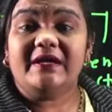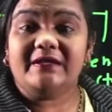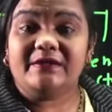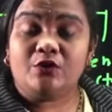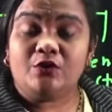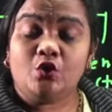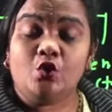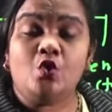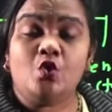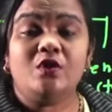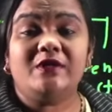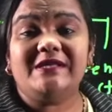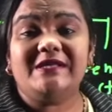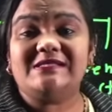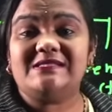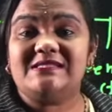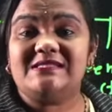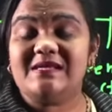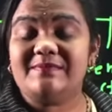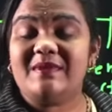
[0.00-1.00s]
Two
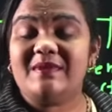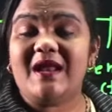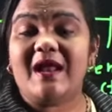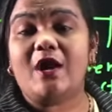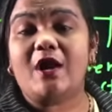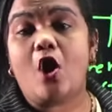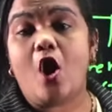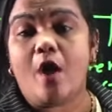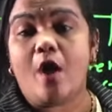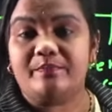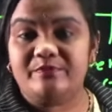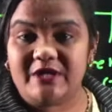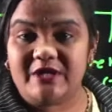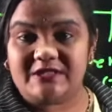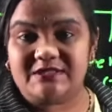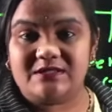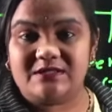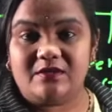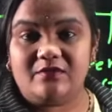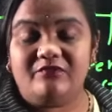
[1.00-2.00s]
dissimilar
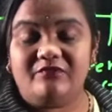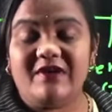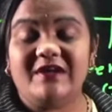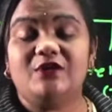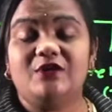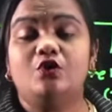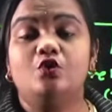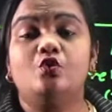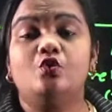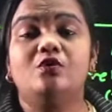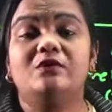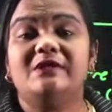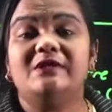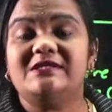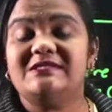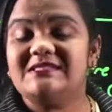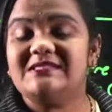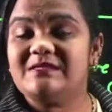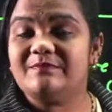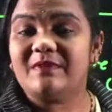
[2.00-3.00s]
objects, when two
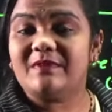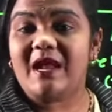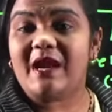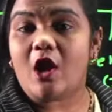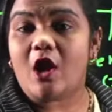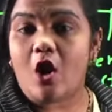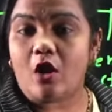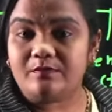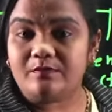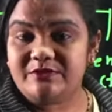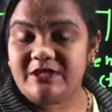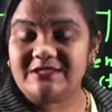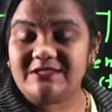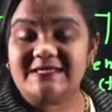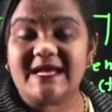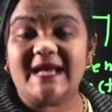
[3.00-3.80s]
dissimilar objects are